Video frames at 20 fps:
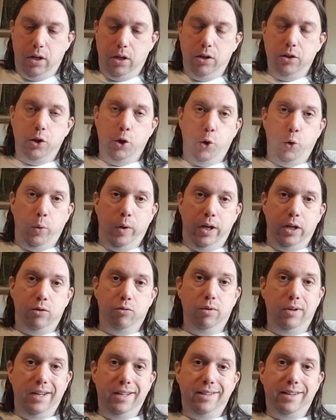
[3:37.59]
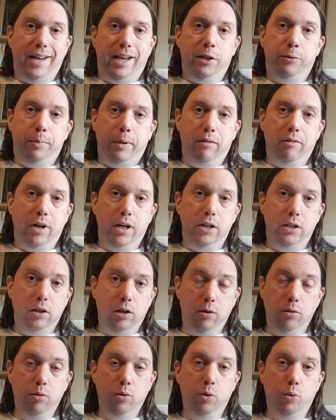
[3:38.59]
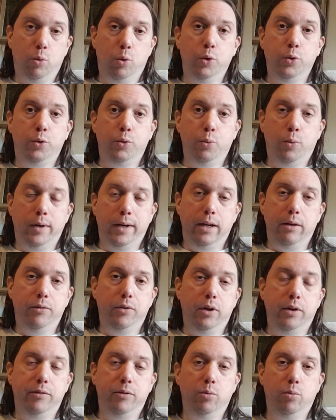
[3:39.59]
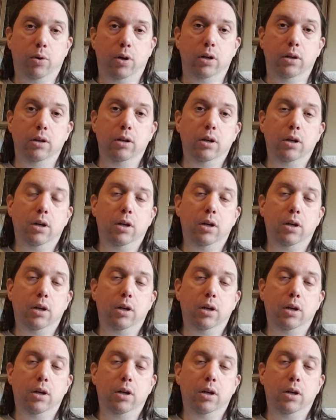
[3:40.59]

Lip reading: So its release aspect ratio was 1:85:1.